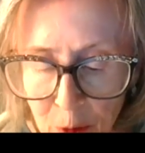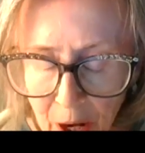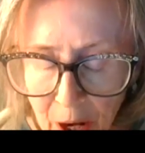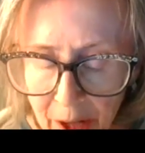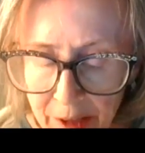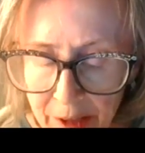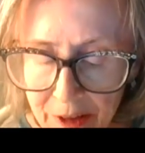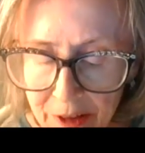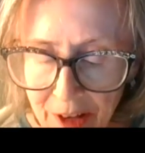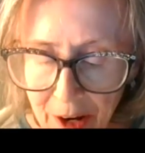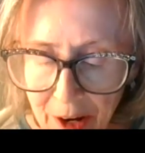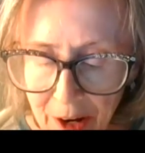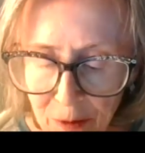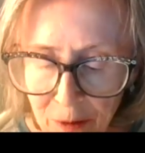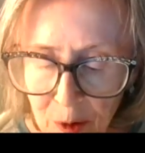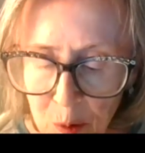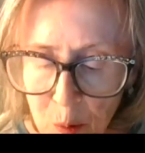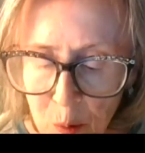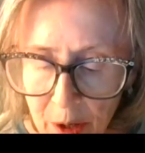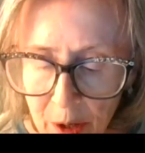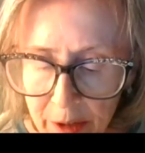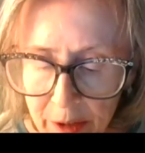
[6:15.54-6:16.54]
dines
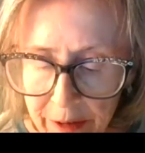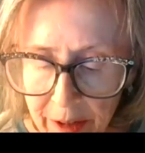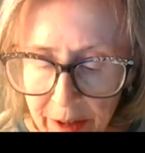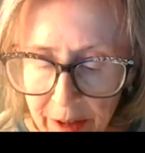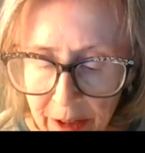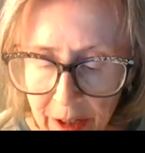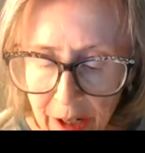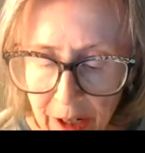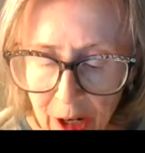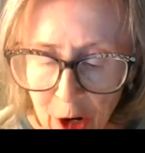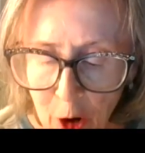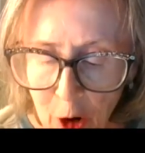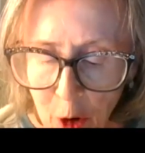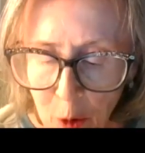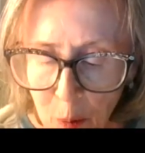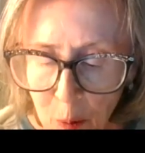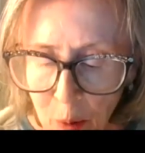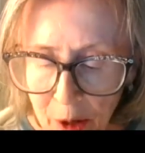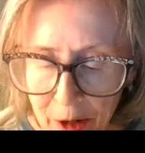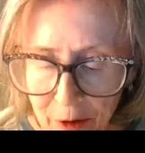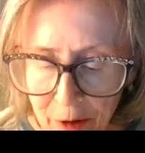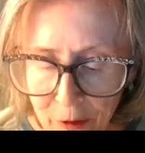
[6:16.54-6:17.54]
everyone.
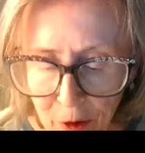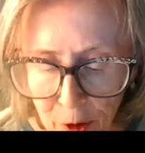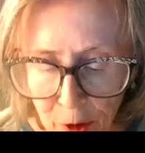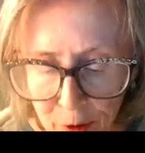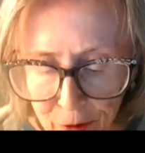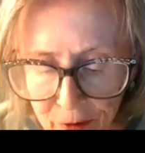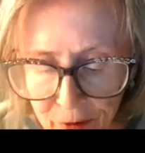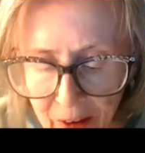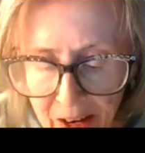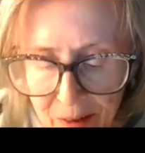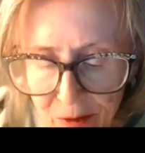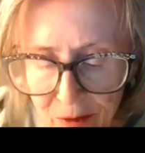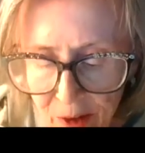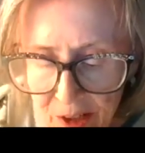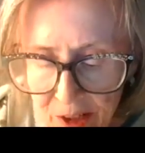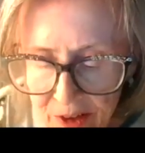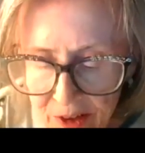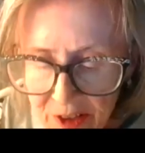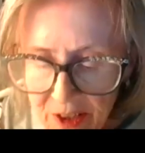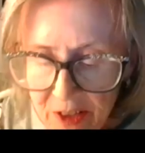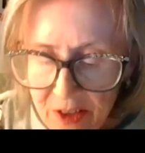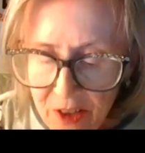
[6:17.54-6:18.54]
One of her
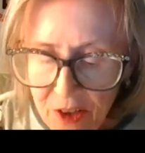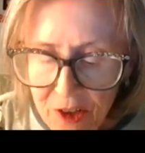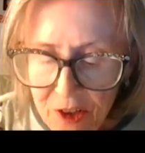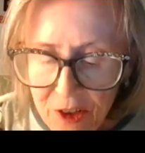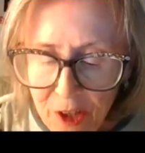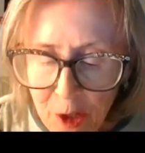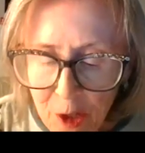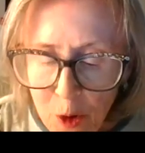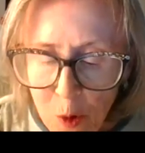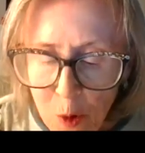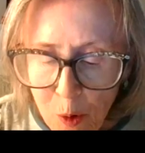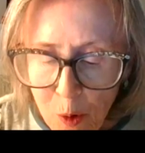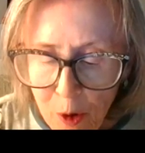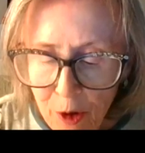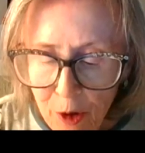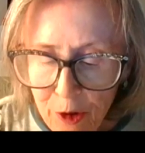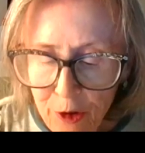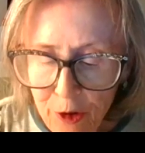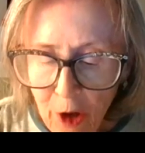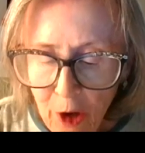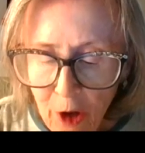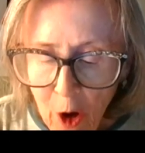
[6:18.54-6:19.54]
favorites is a
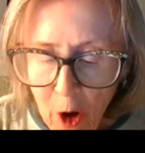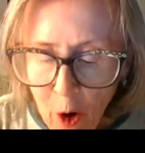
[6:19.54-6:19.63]
seahorse,